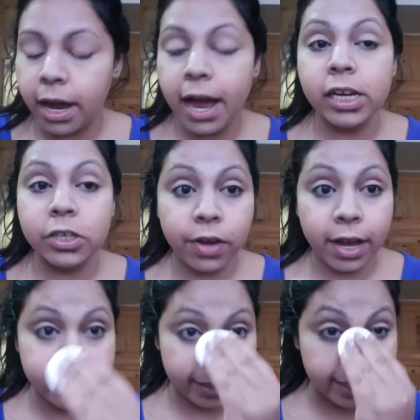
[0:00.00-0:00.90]
I'll try
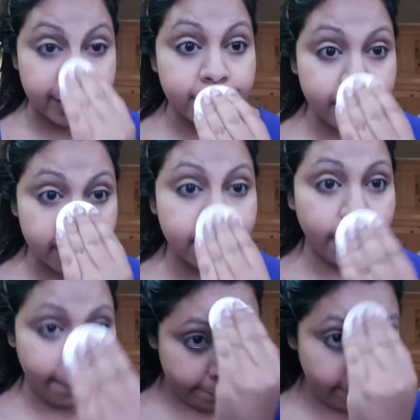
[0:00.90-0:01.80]
and set it
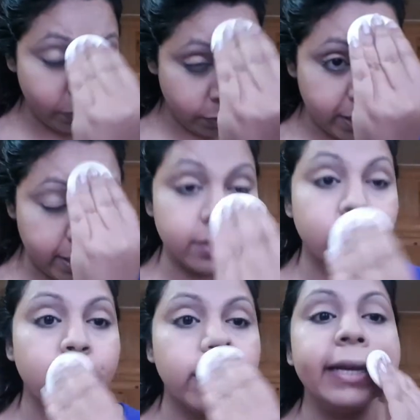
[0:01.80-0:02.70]
so it does
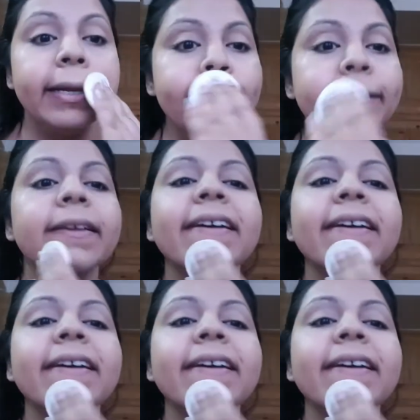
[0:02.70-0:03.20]
not crease.